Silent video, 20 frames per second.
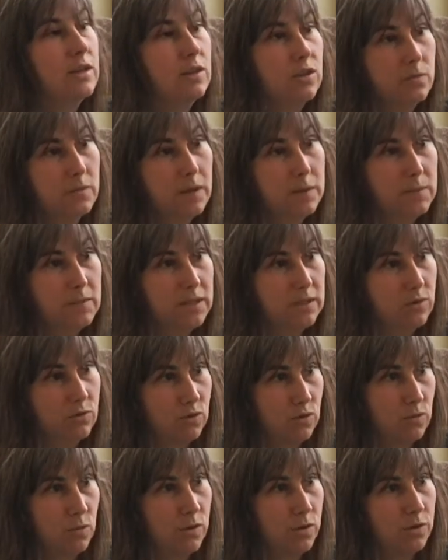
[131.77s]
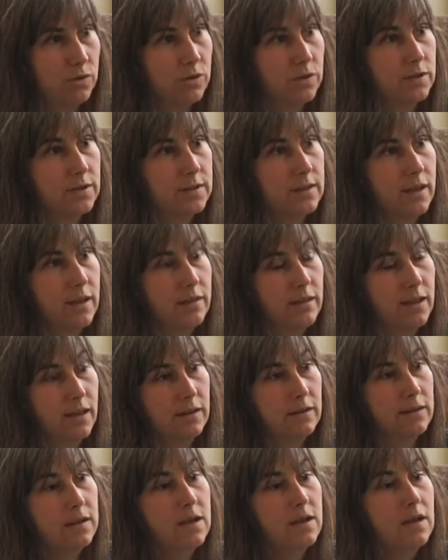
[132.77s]
There may be social workers, and
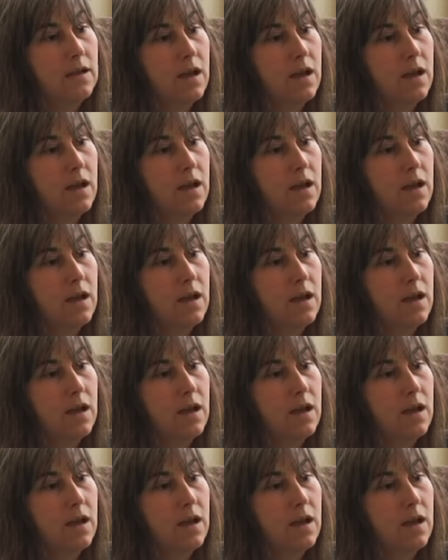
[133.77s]
that